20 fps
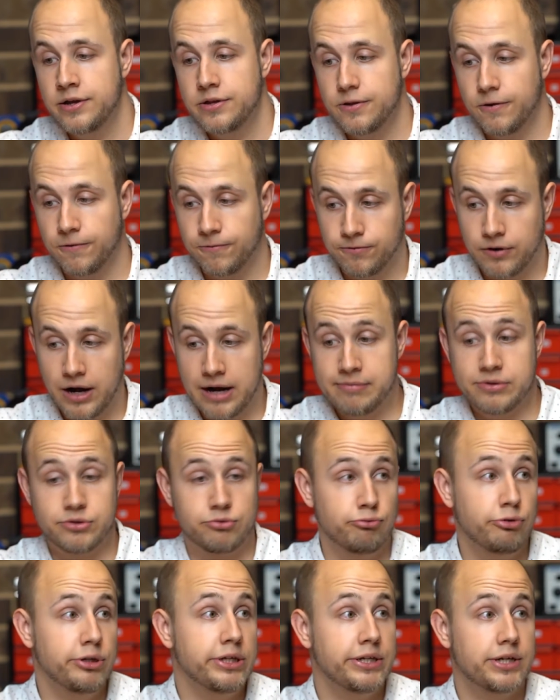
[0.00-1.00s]
The frame is
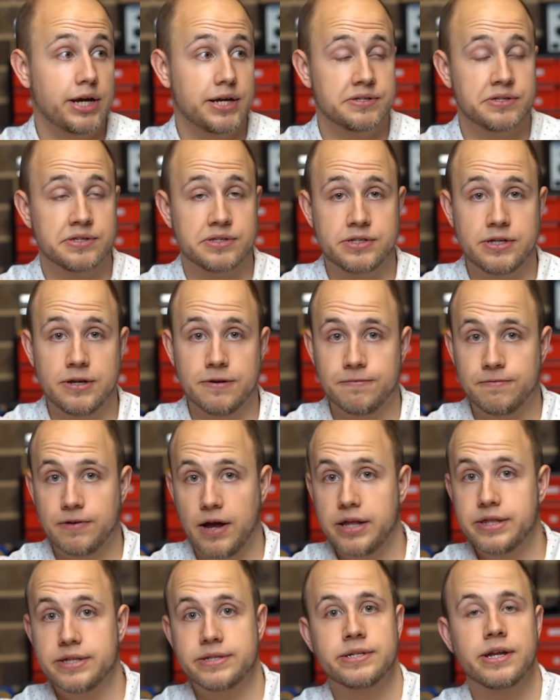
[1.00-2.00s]
really nice and stiff,
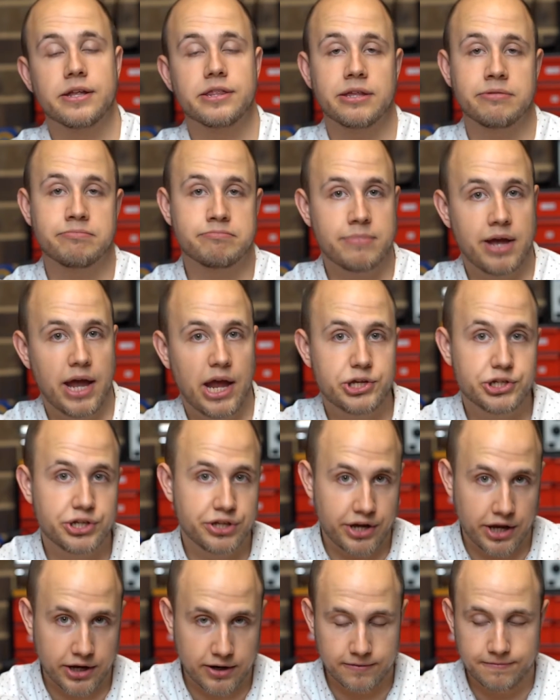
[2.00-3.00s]
and there's nothing major
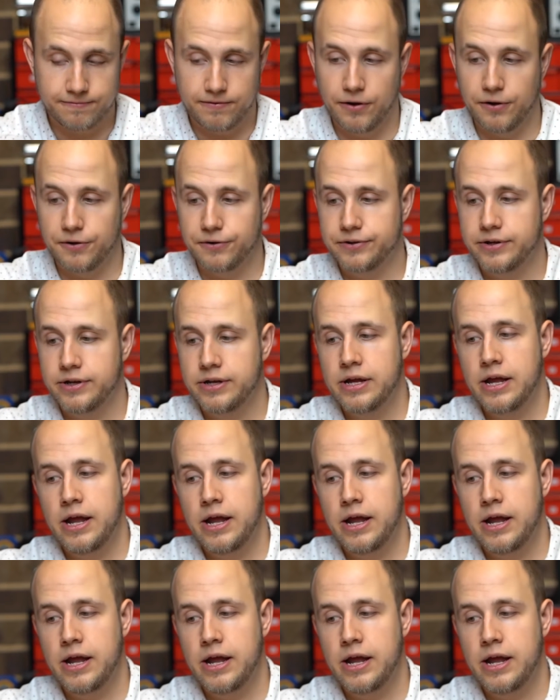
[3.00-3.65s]
that I can fault.